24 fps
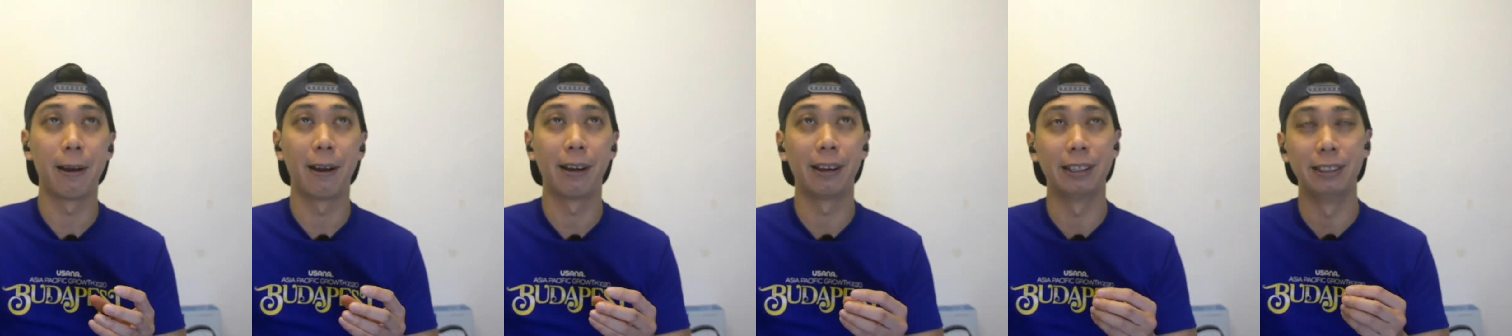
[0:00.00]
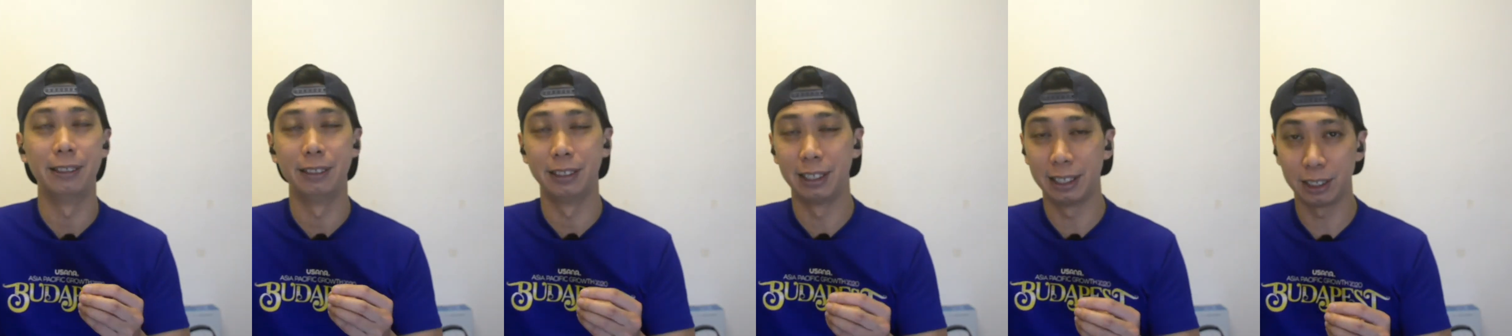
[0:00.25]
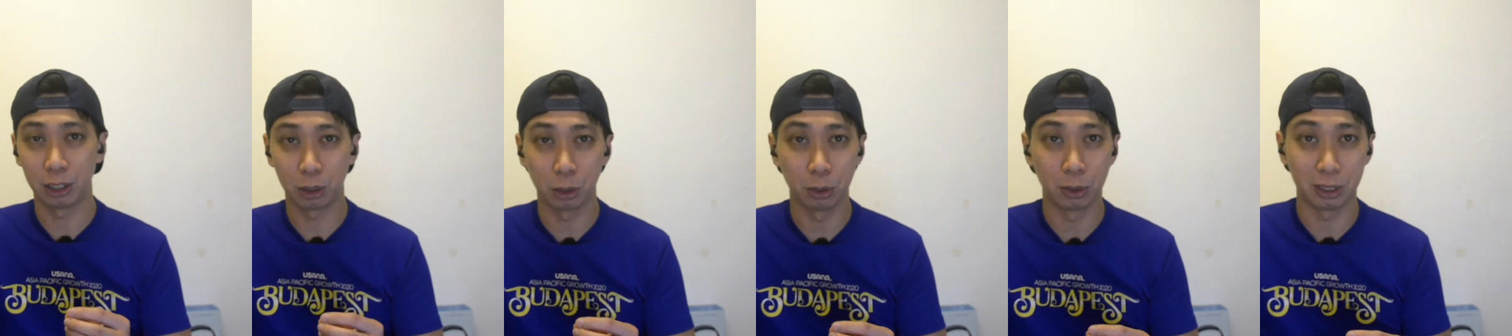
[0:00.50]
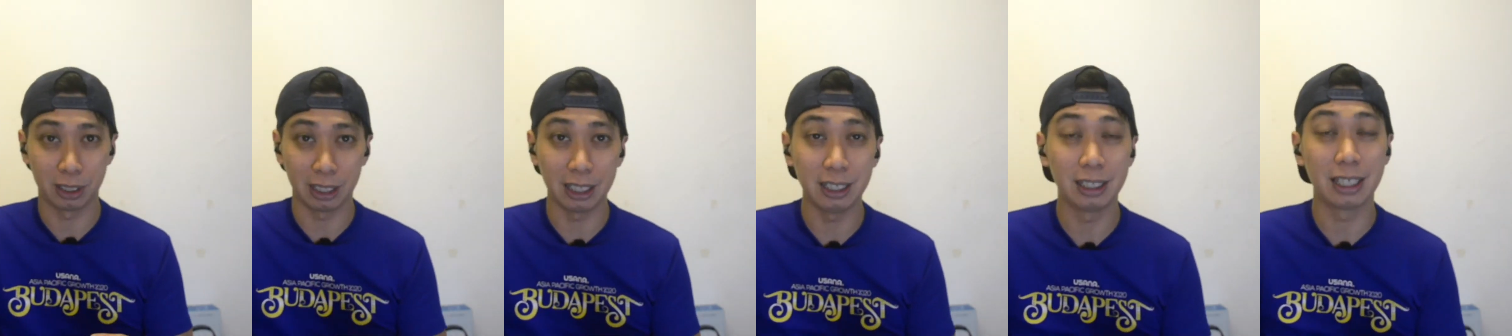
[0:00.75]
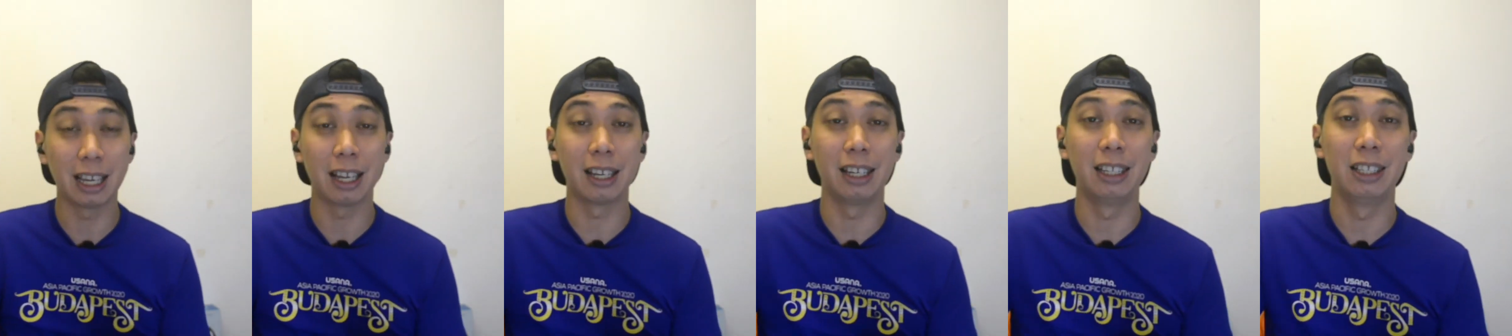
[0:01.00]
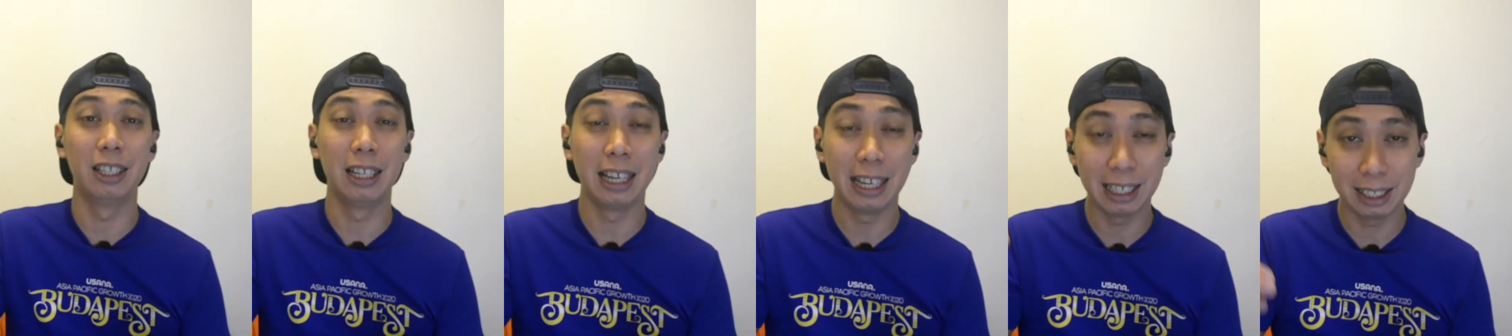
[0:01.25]
in this to see the
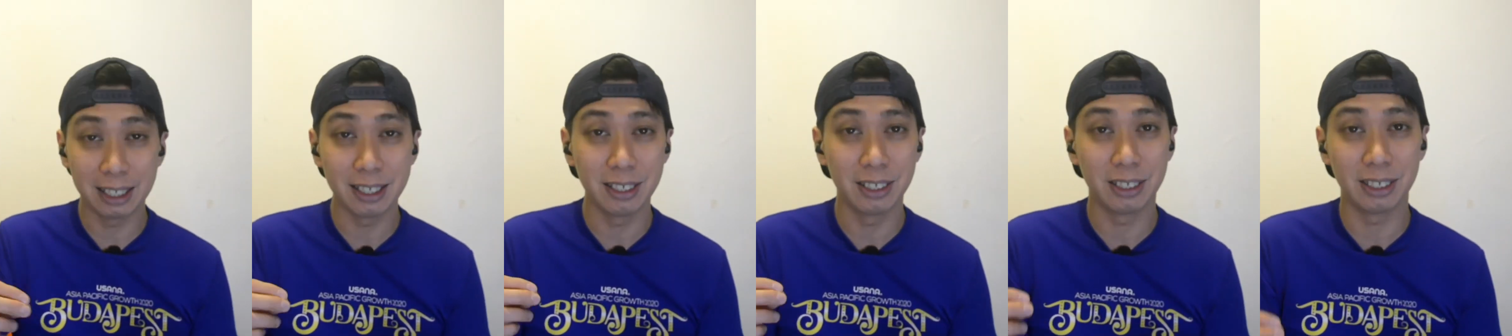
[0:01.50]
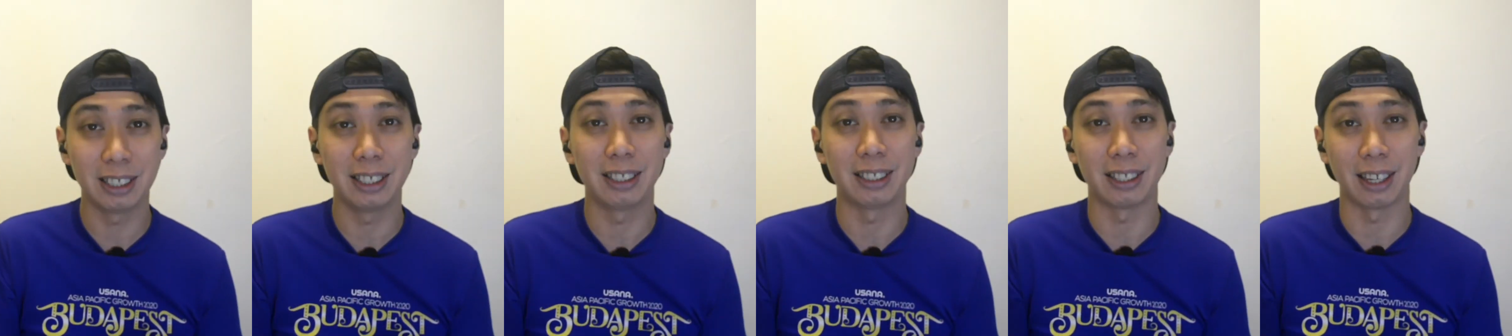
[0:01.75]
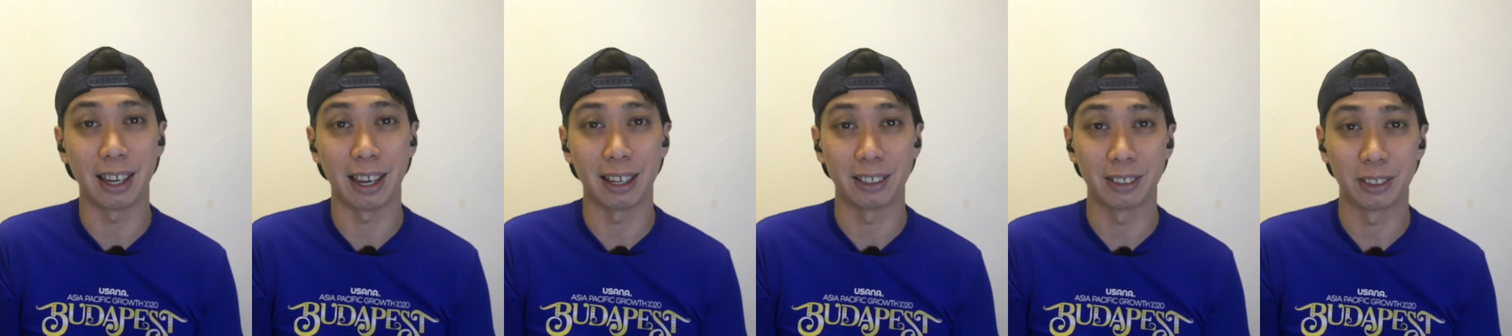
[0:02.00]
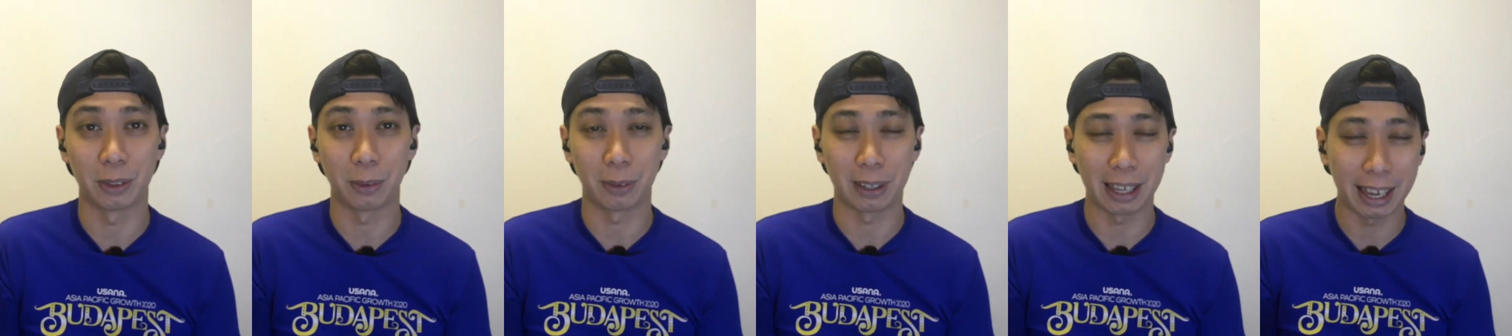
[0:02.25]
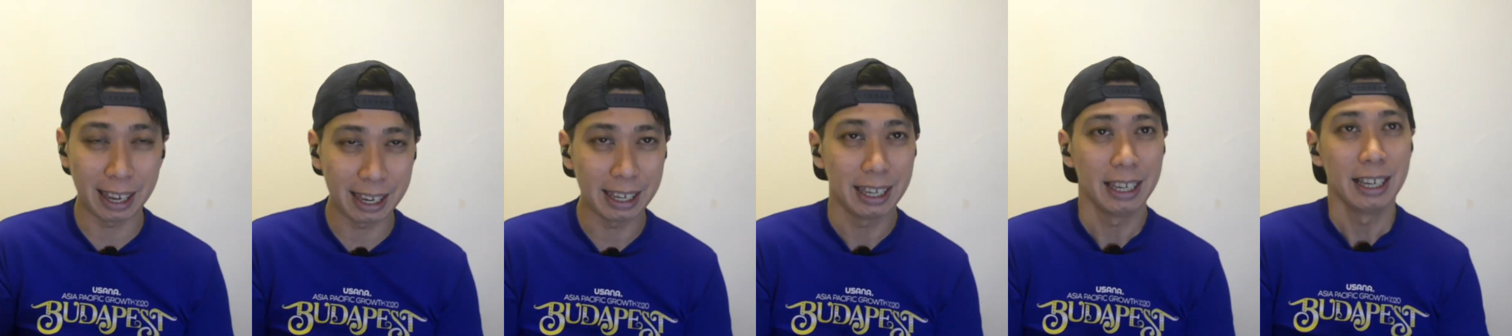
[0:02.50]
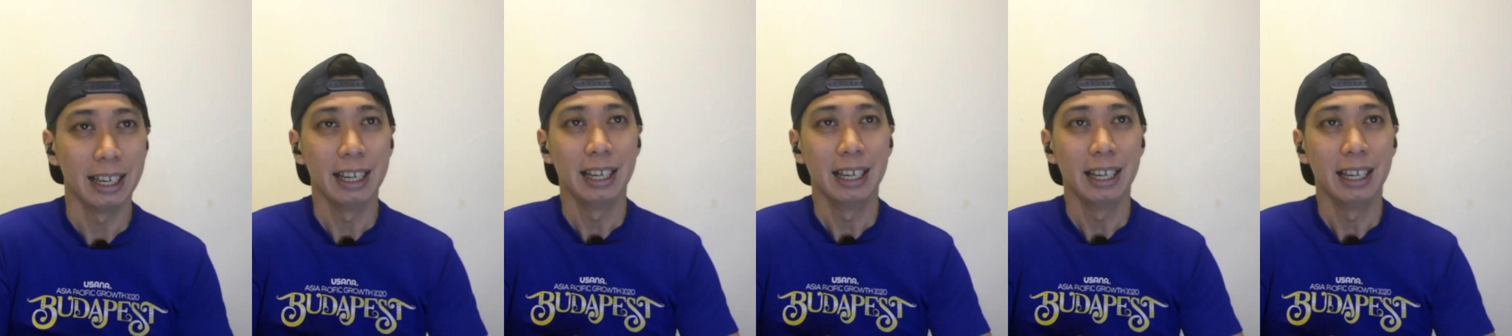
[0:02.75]
latency test, okay?